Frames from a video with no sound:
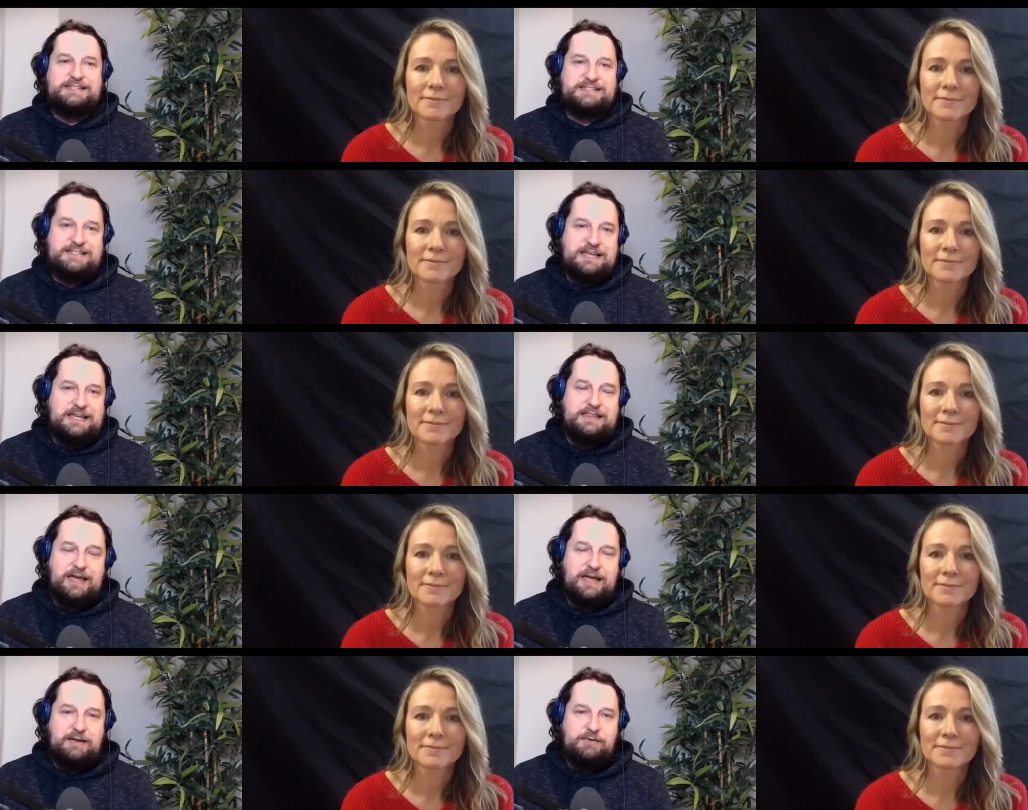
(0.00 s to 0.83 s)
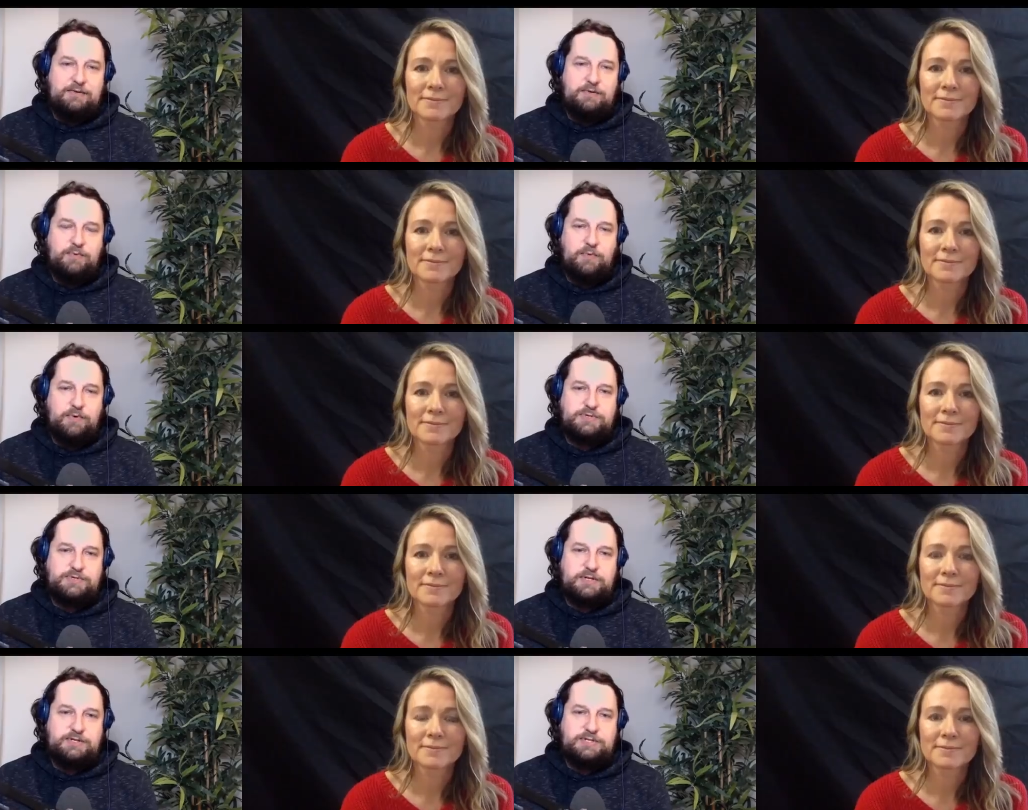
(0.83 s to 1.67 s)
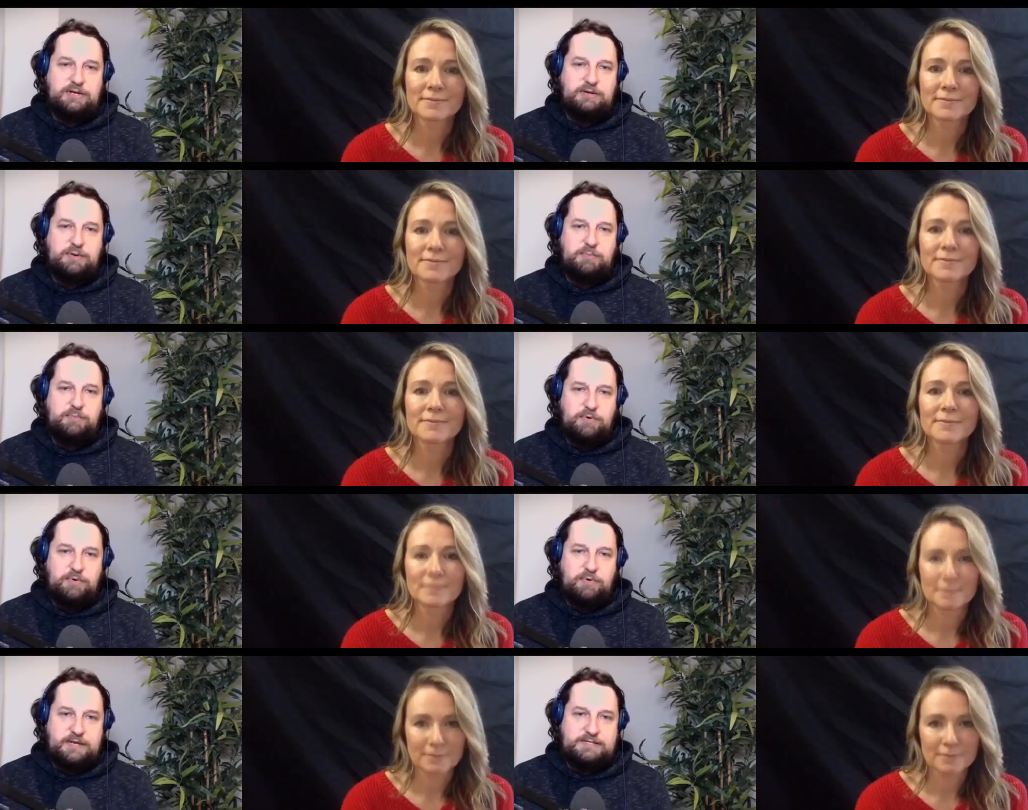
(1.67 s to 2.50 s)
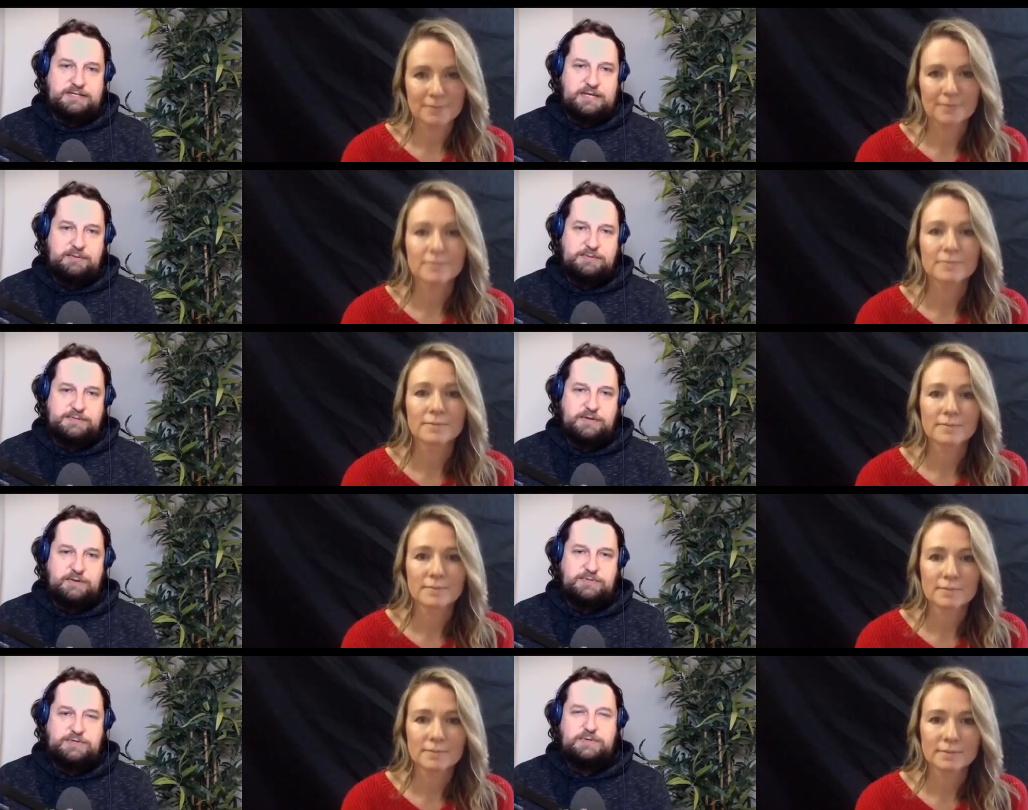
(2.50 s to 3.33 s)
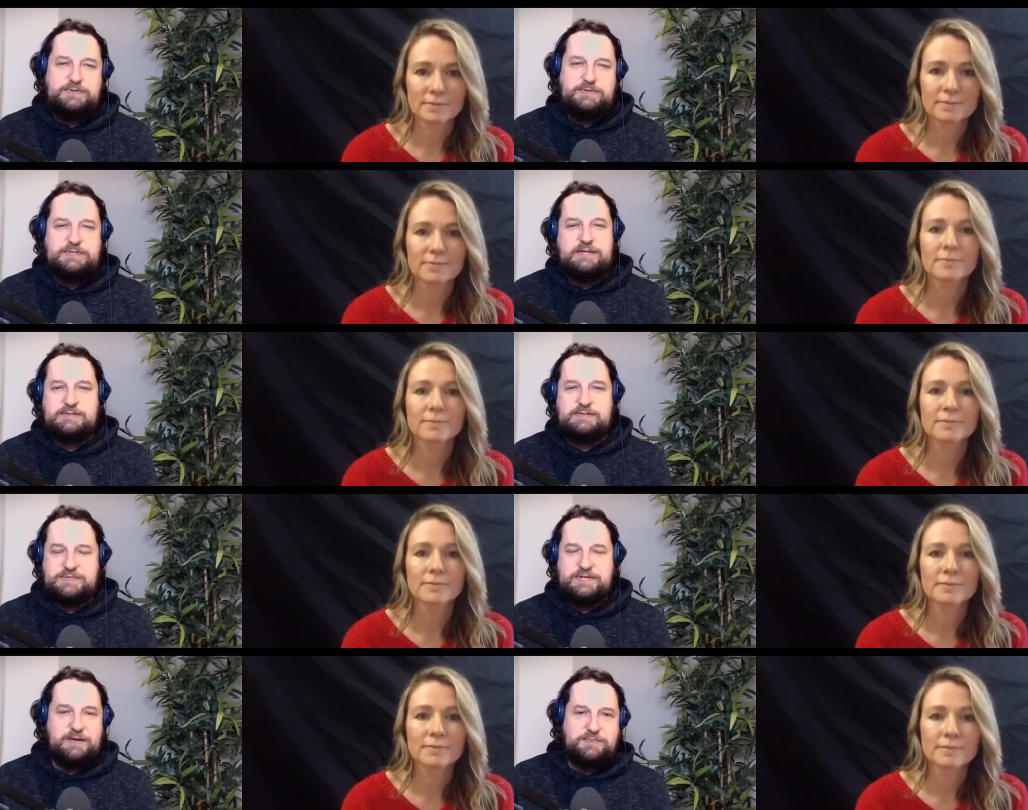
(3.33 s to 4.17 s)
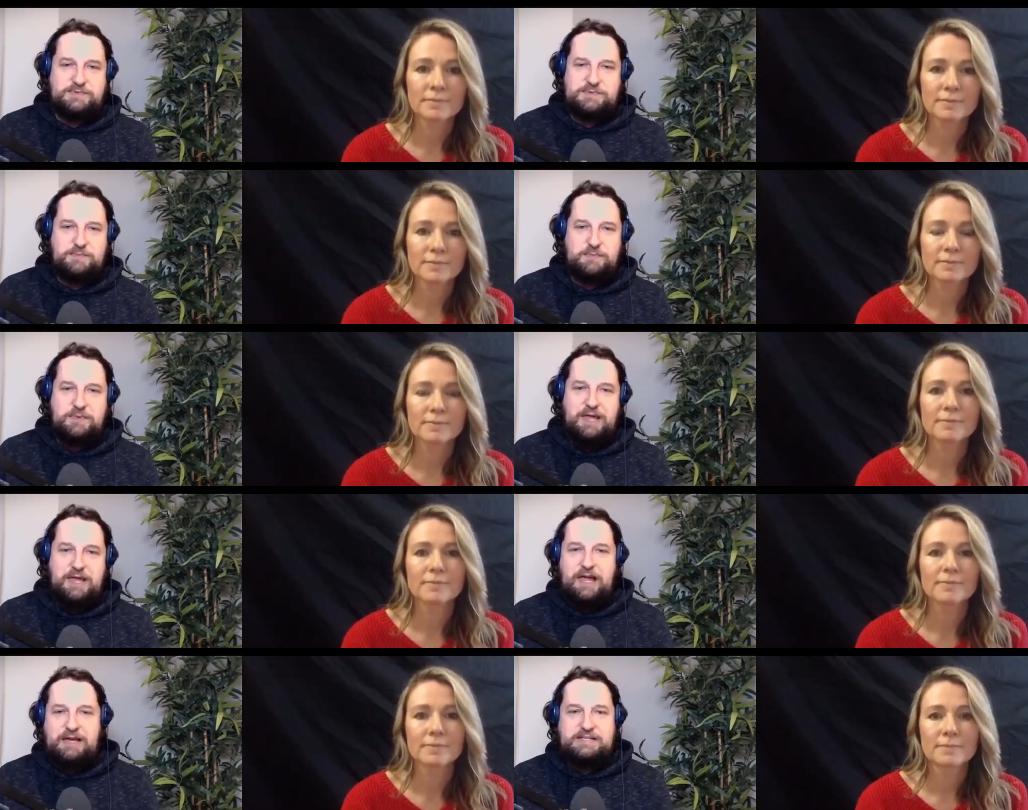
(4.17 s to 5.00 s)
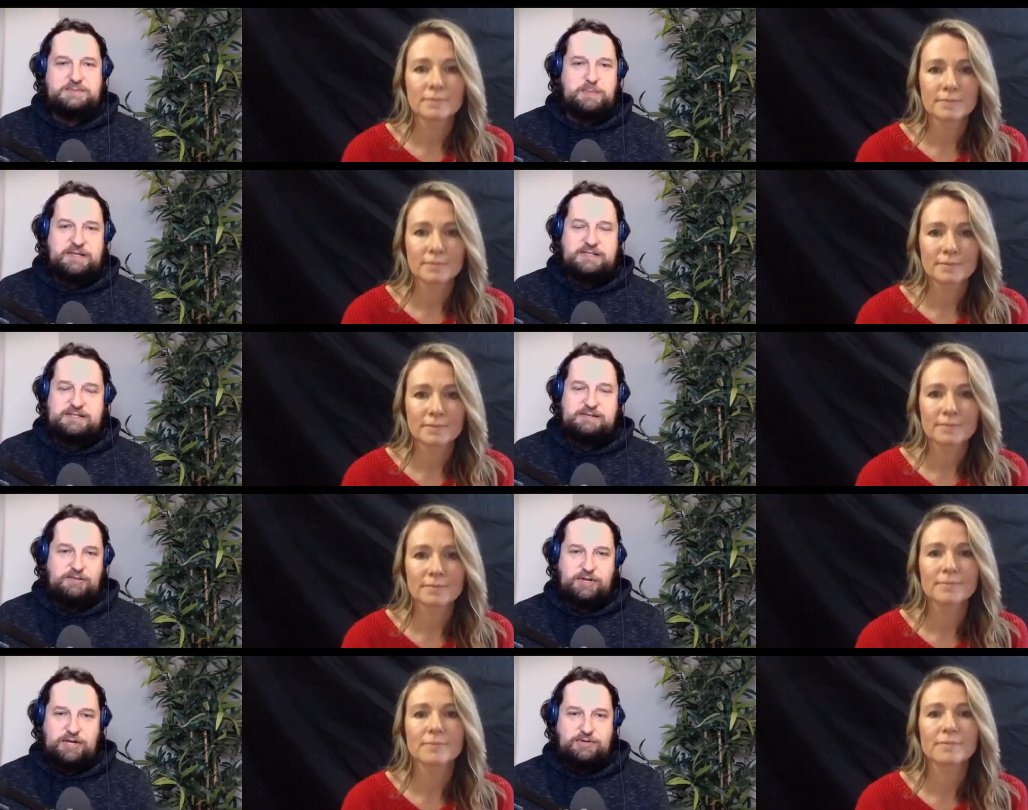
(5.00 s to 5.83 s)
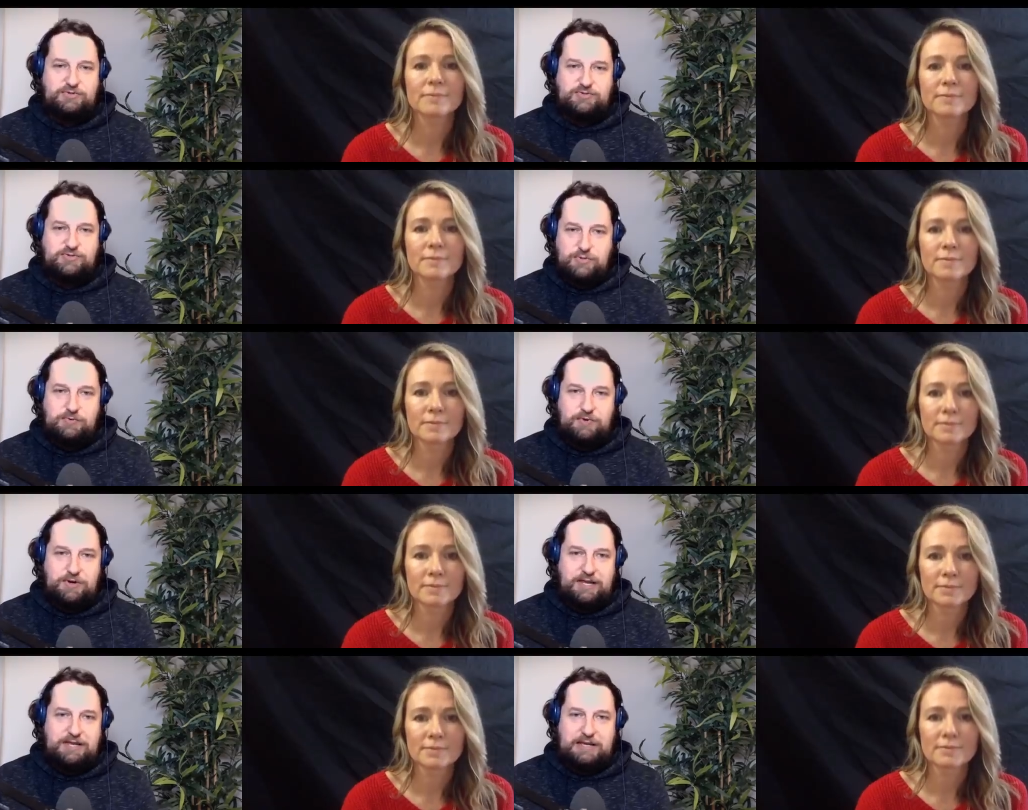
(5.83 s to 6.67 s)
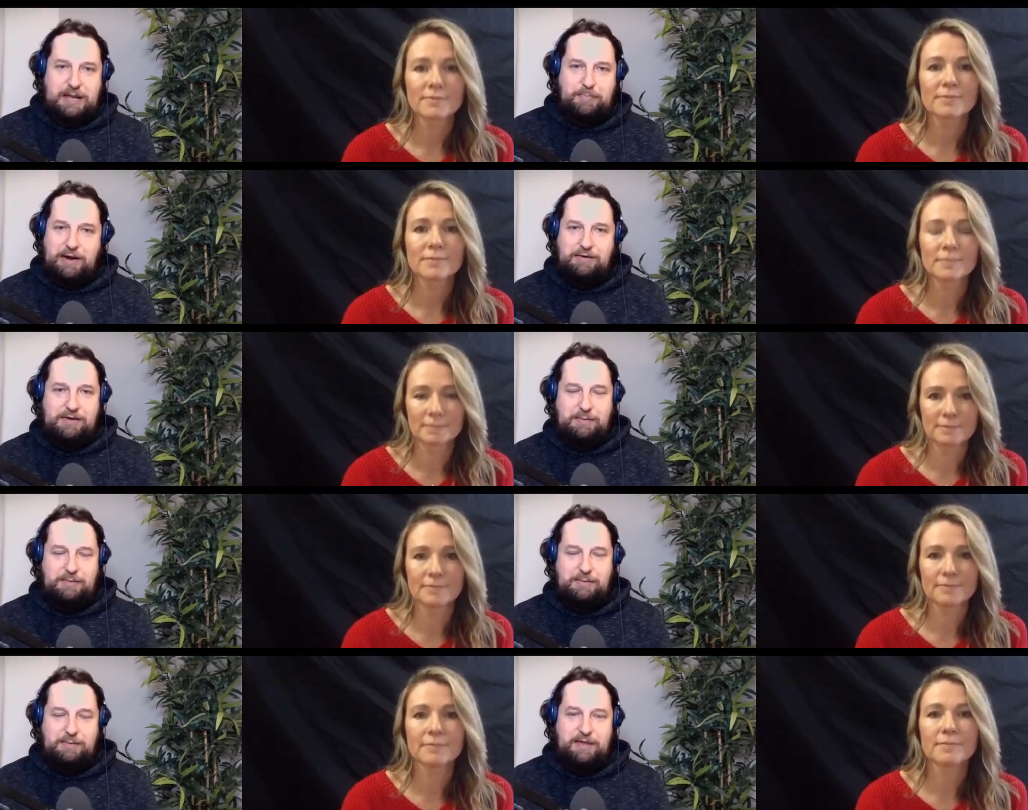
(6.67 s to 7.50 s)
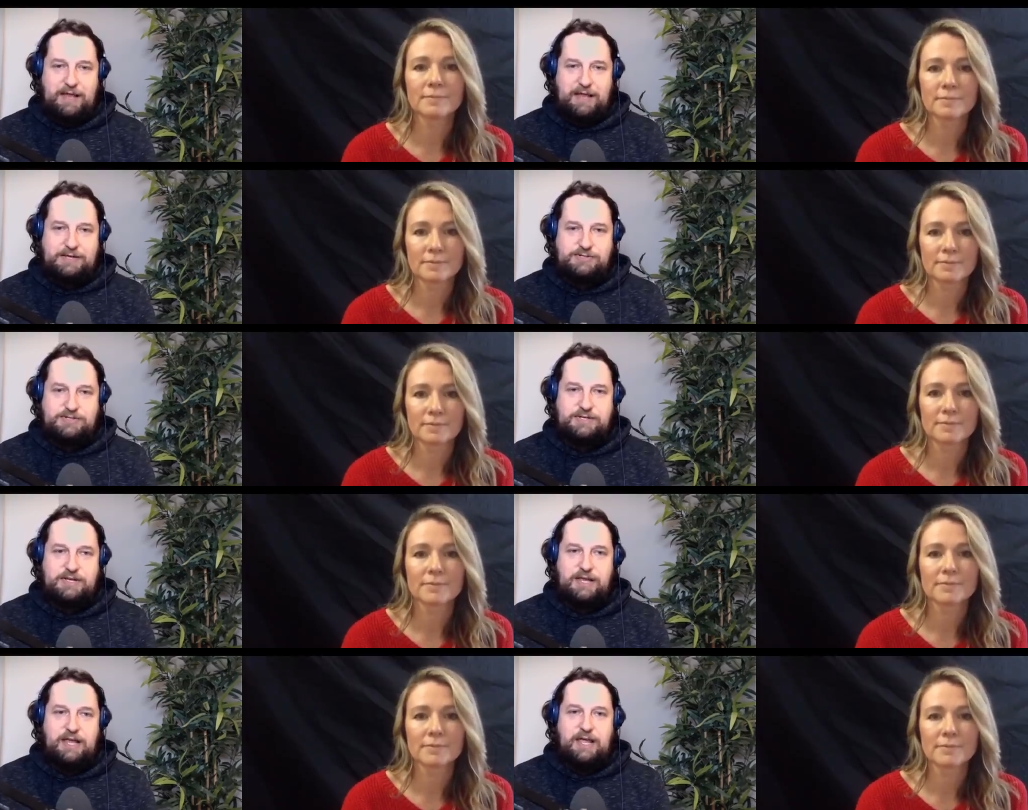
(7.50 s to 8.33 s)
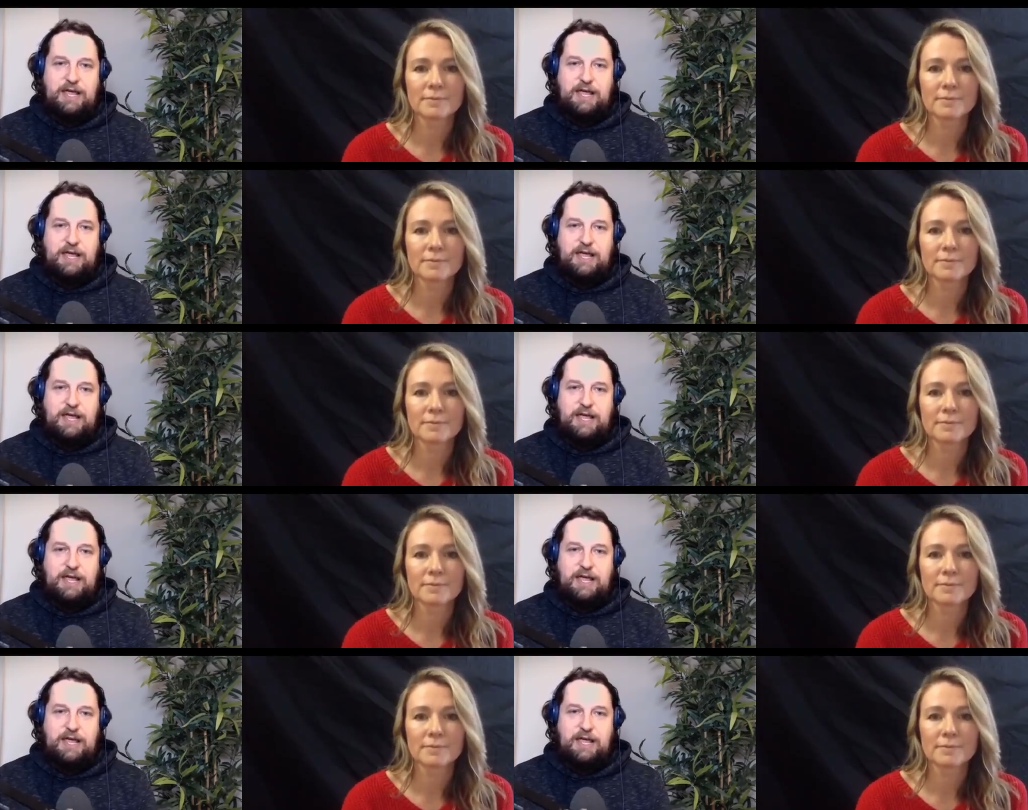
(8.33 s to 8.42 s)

Speaker 1: to see that from watching the JW broadcasting episodes. You see sometimes some expensive looking jewelry apparently mm-hmm. being flashed.